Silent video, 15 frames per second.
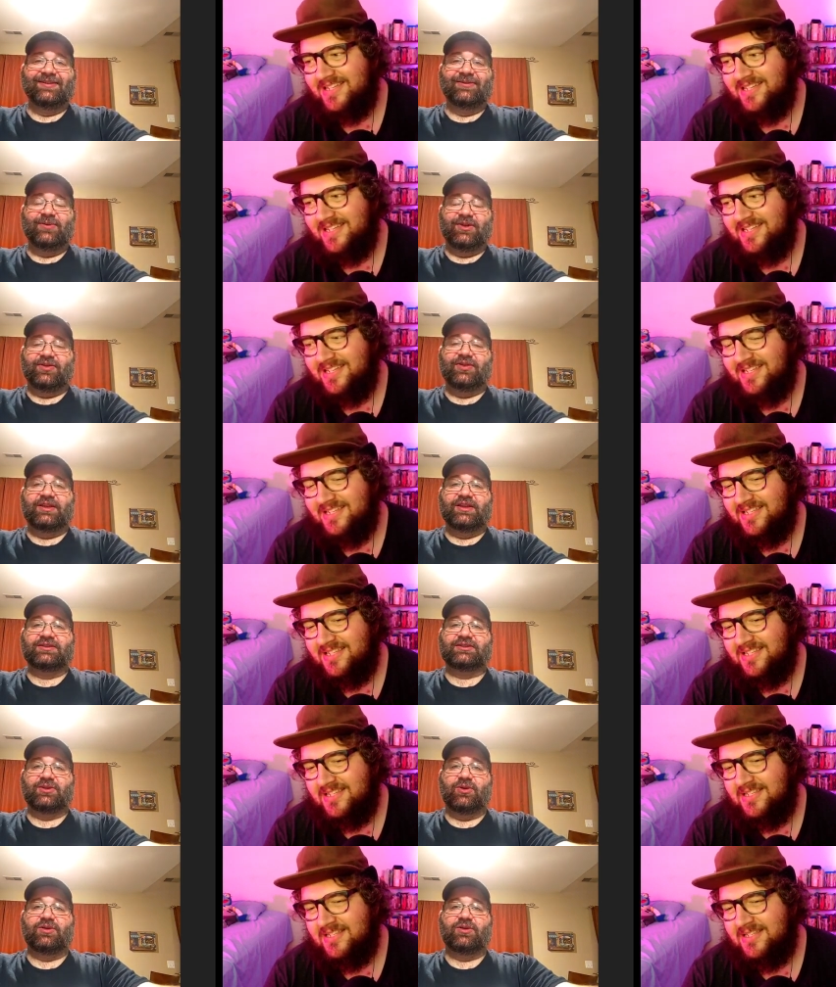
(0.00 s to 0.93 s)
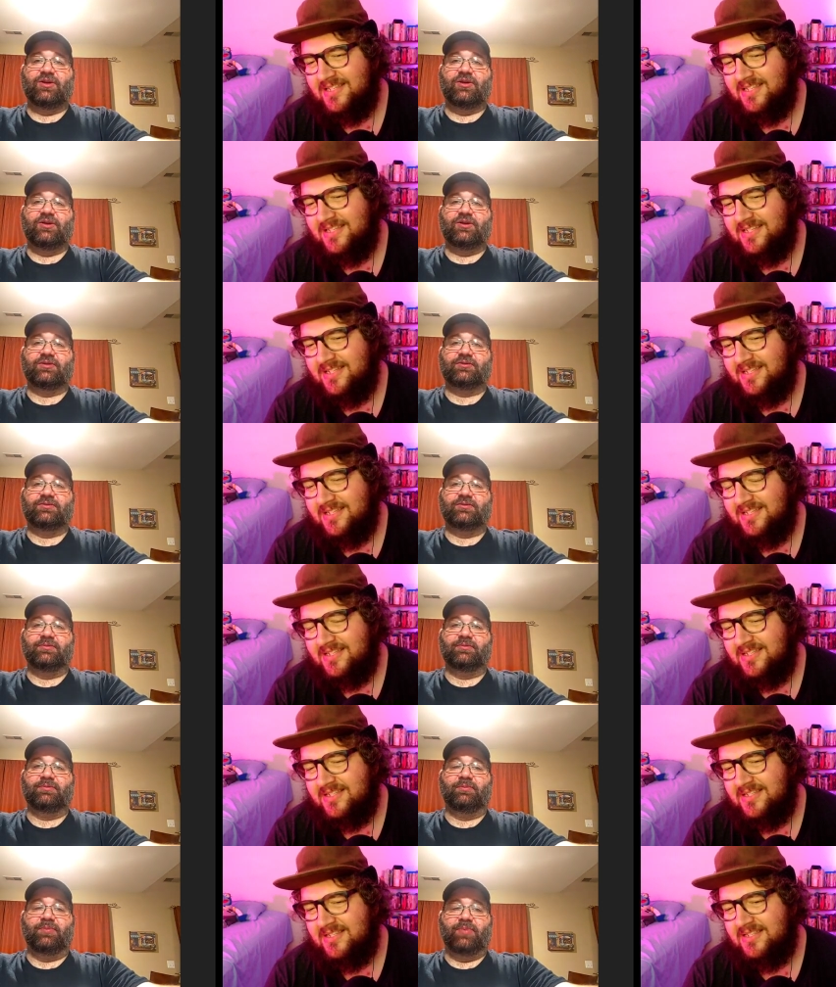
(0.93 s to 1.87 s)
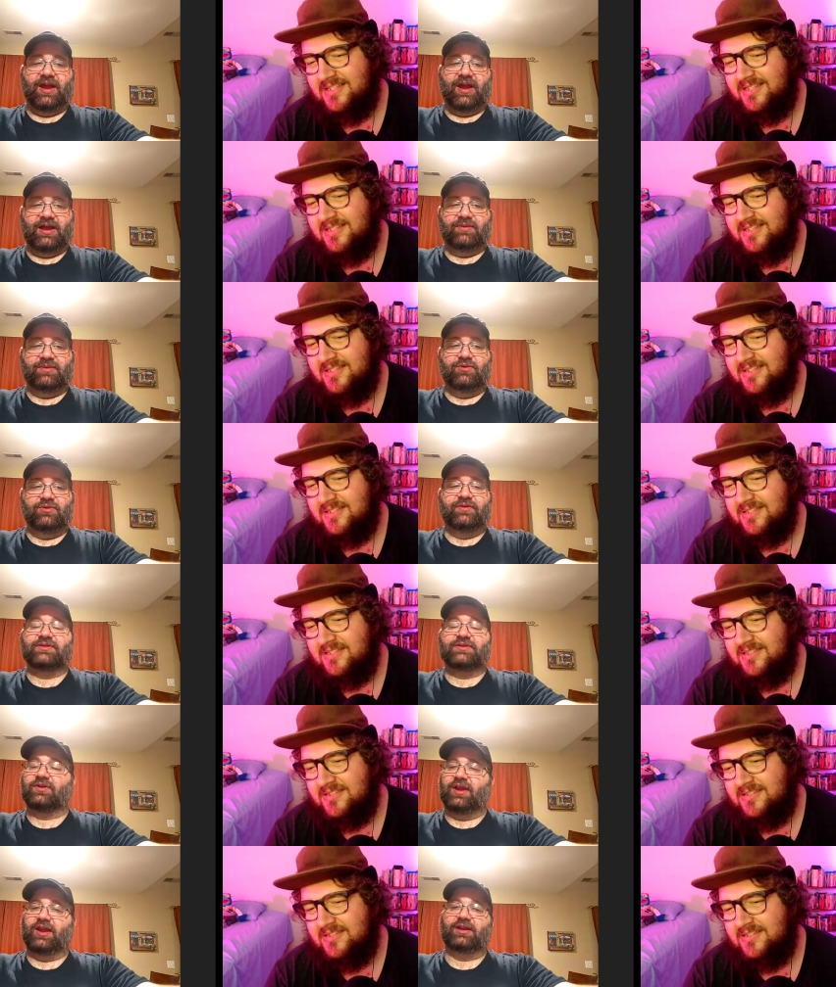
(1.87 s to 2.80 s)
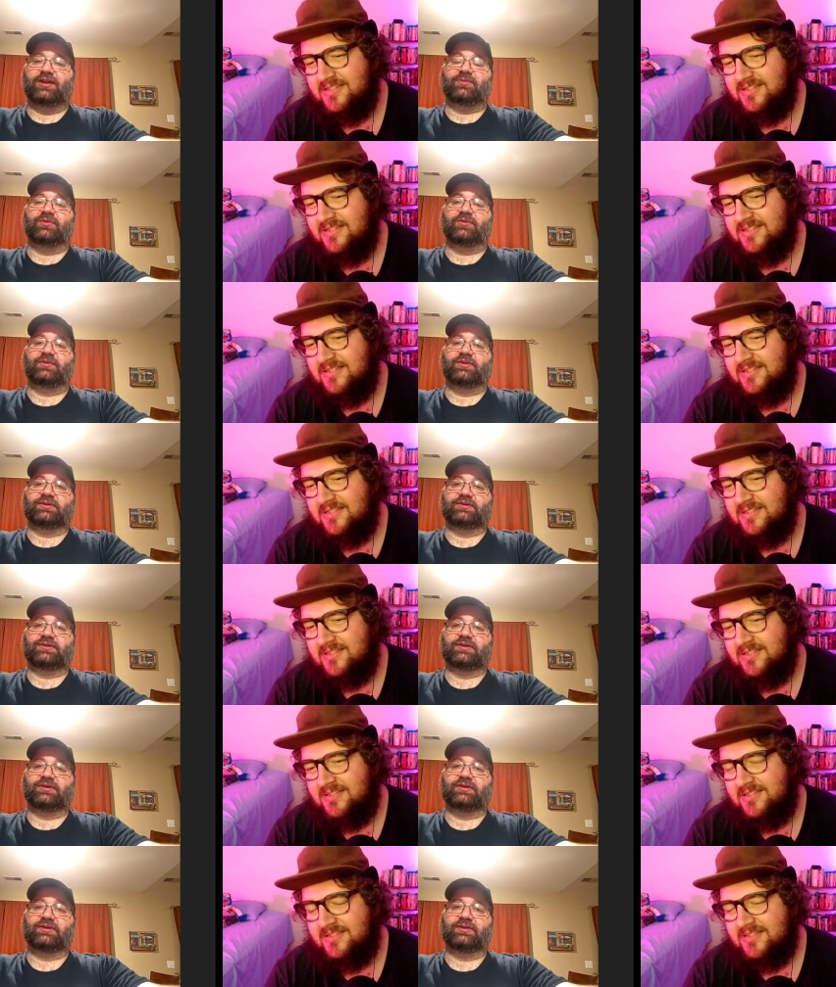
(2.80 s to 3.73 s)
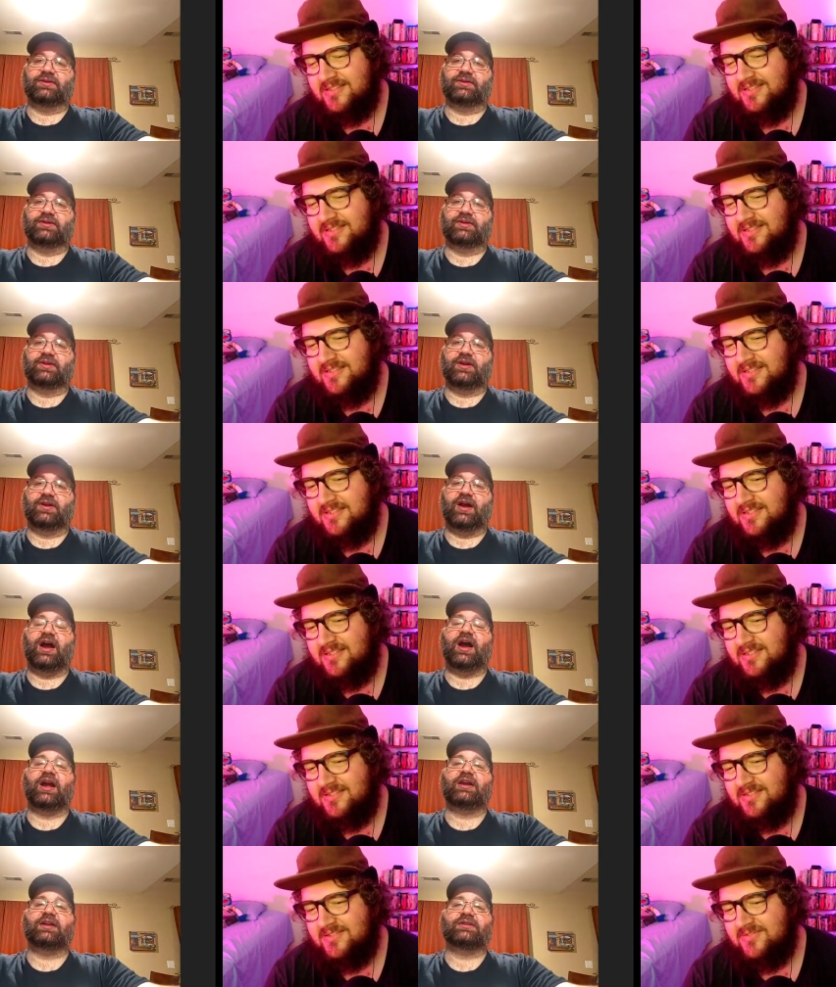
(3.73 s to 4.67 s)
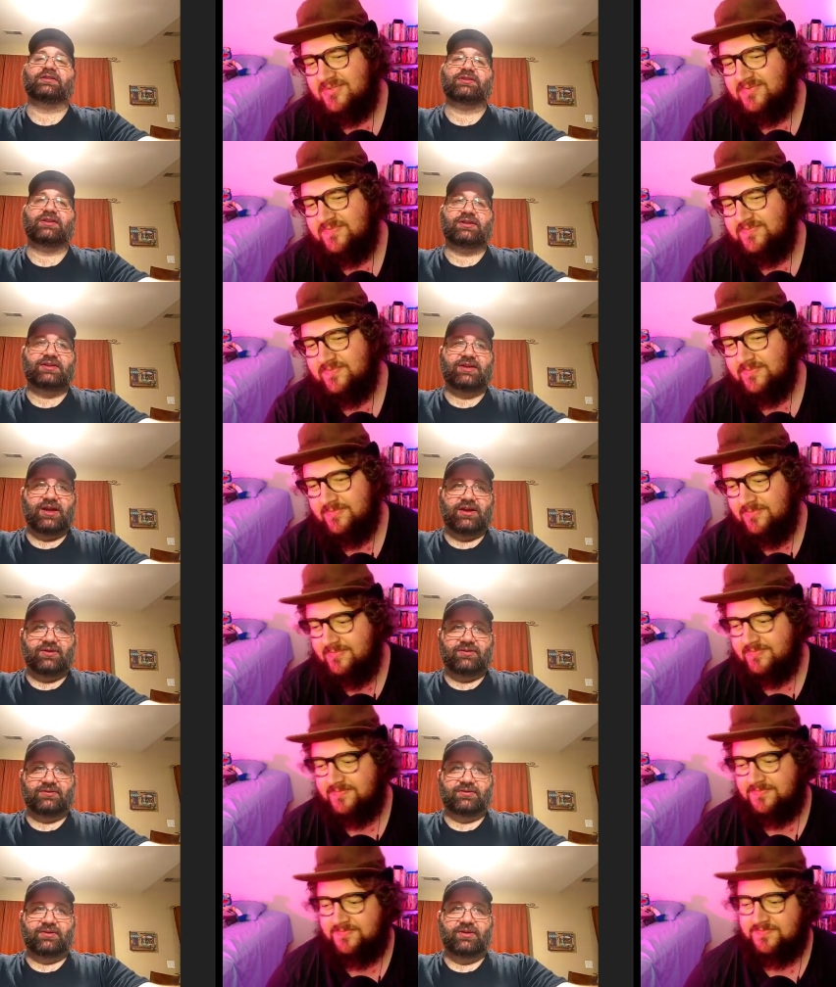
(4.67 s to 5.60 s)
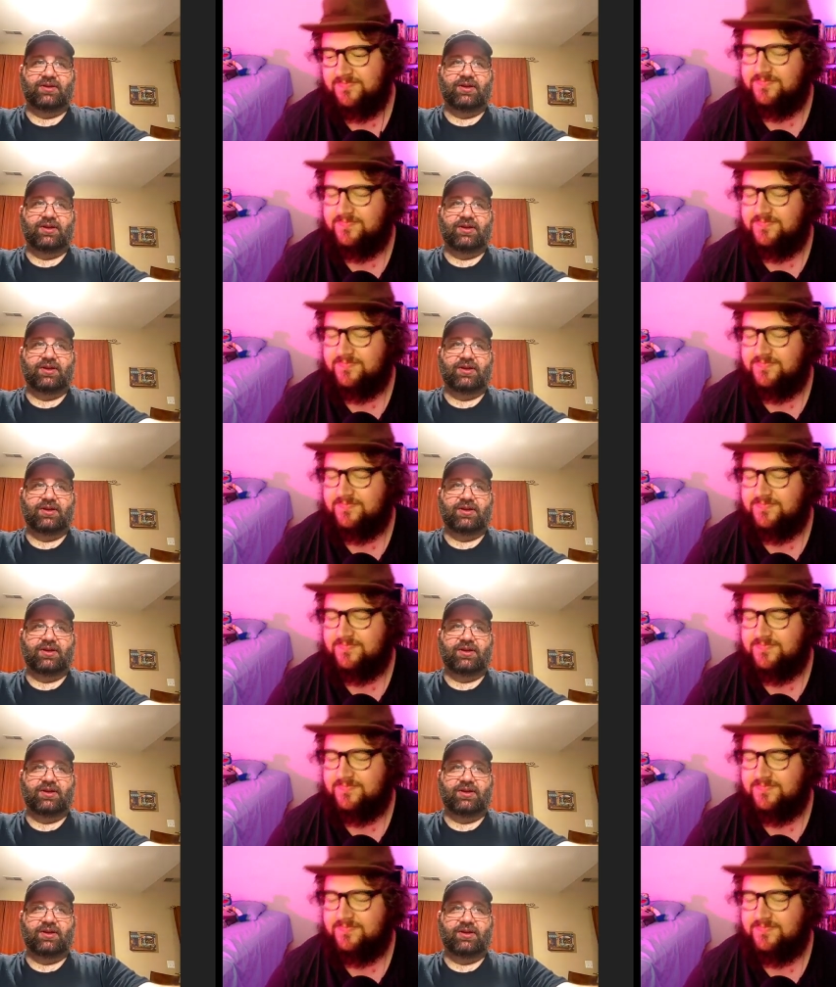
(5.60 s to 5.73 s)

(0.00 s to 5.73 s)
Speaker 1: with these so-called bad movies or hated movies. I can sit down,